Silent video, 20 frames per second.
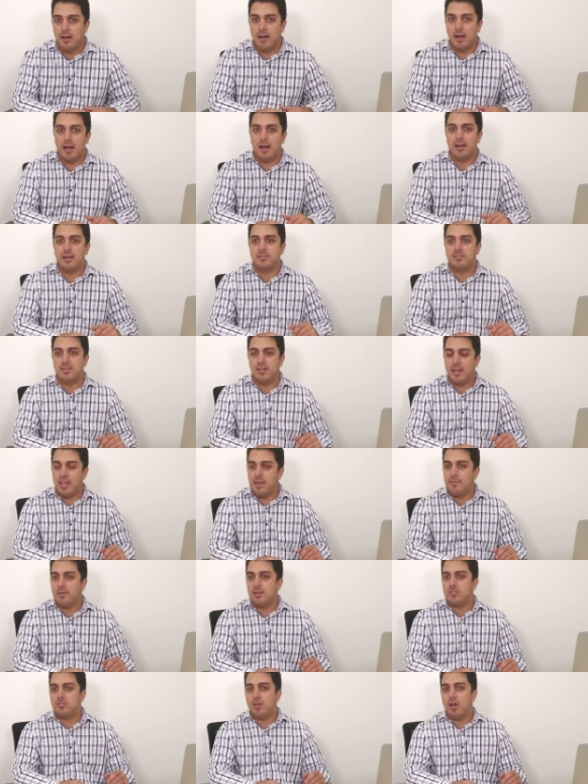Uh, and today
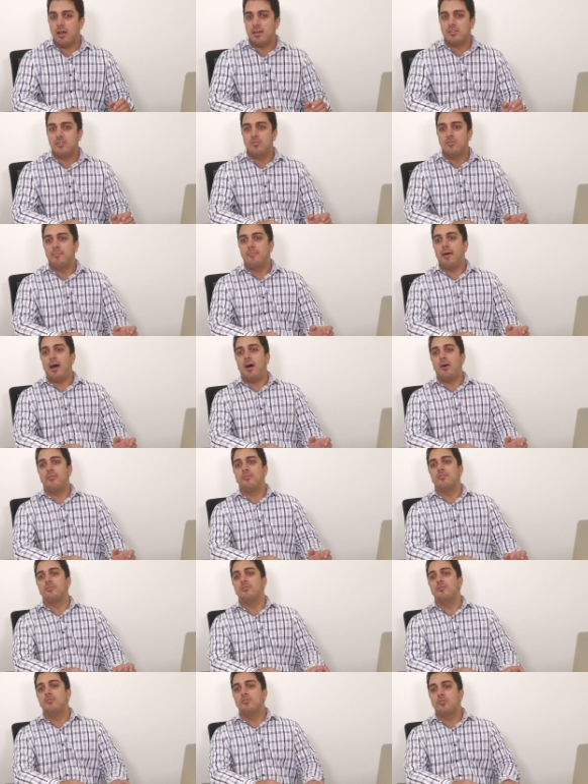I'm going to talk to you about
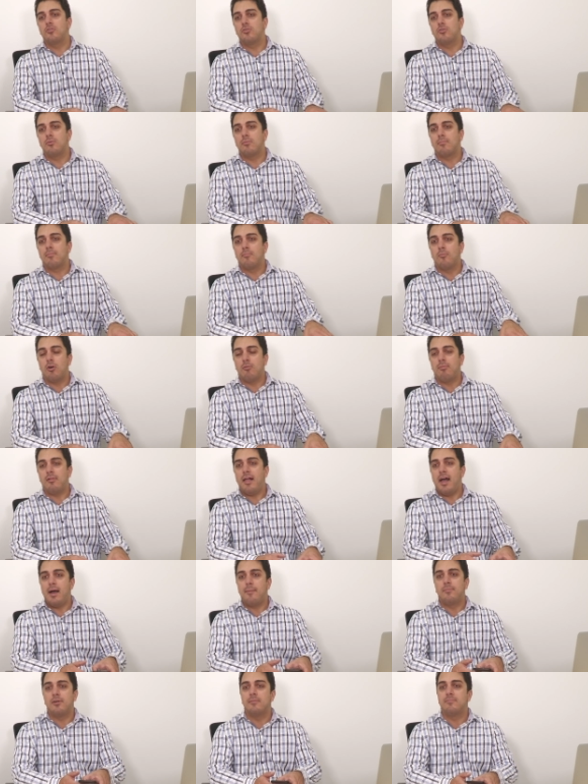the new mobile
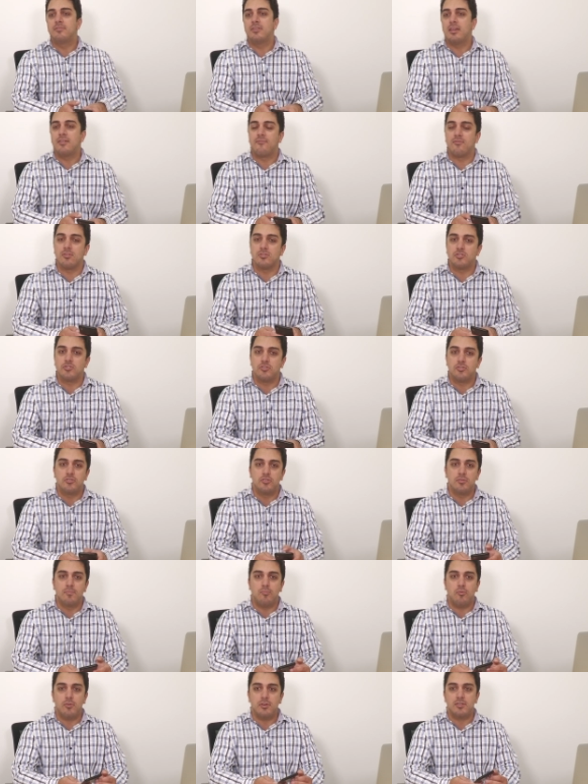app update version
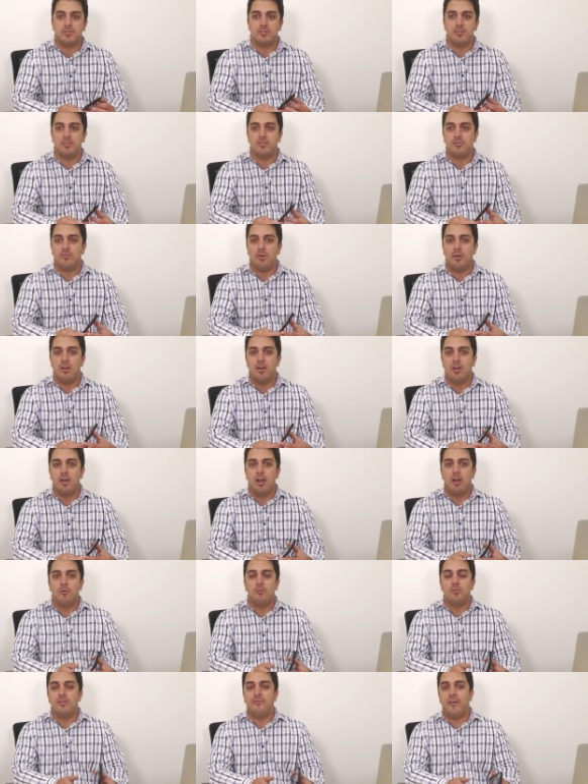2.2.
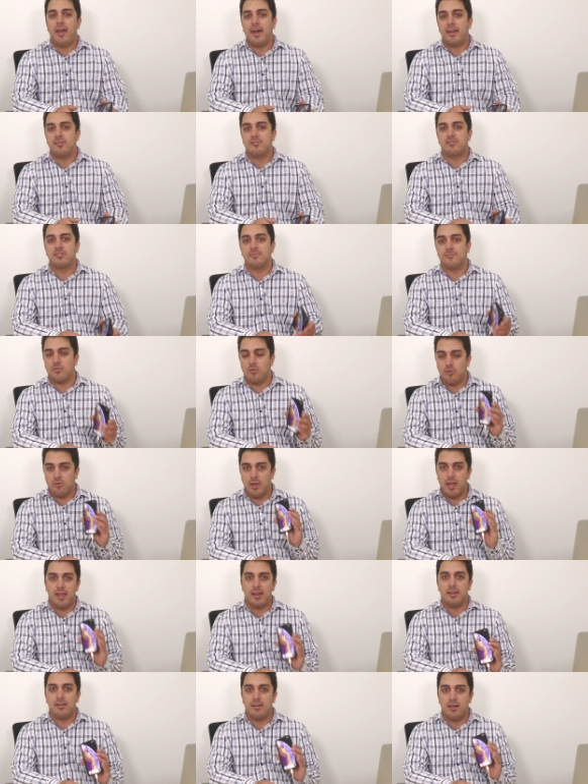We've added some
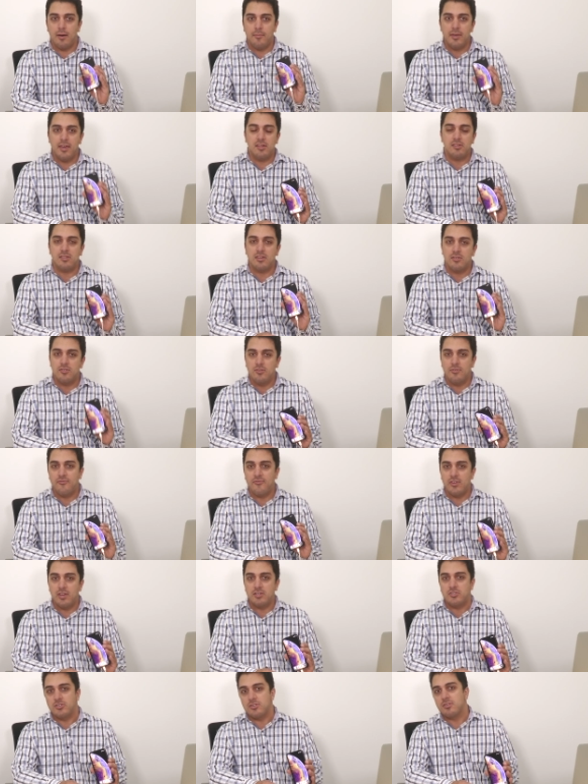great, amazing new
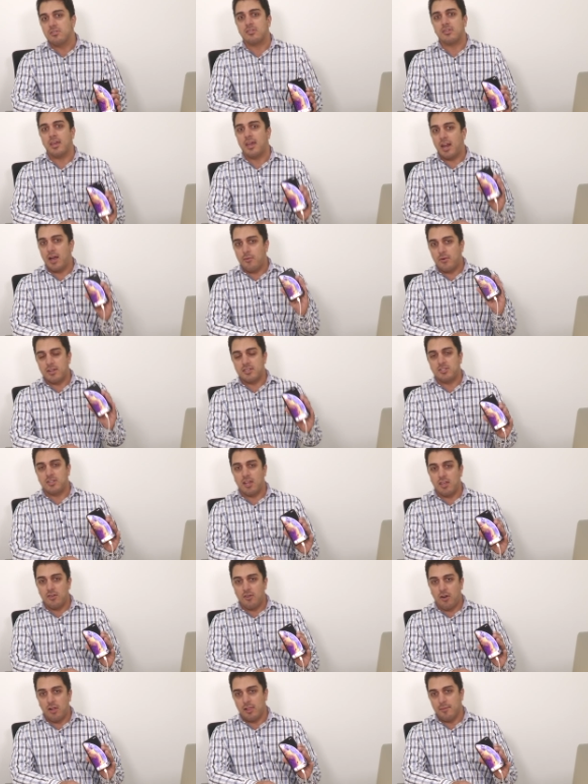features, and I want to
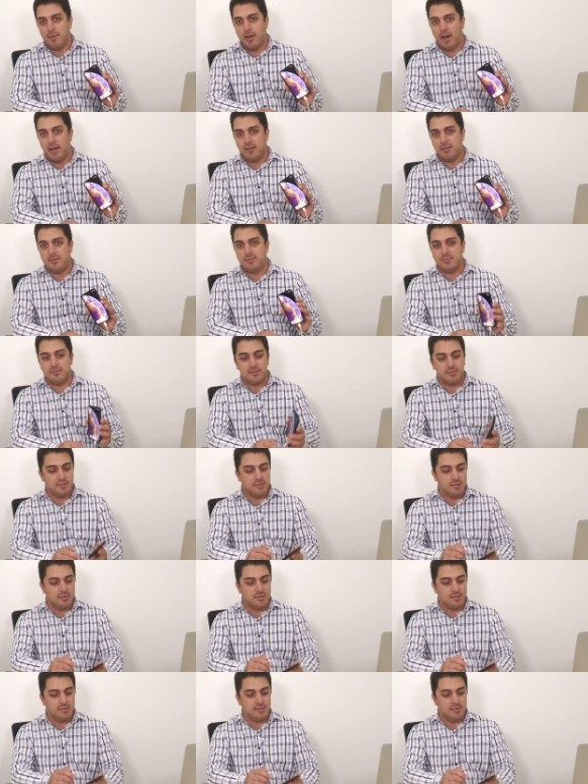tell you all about it.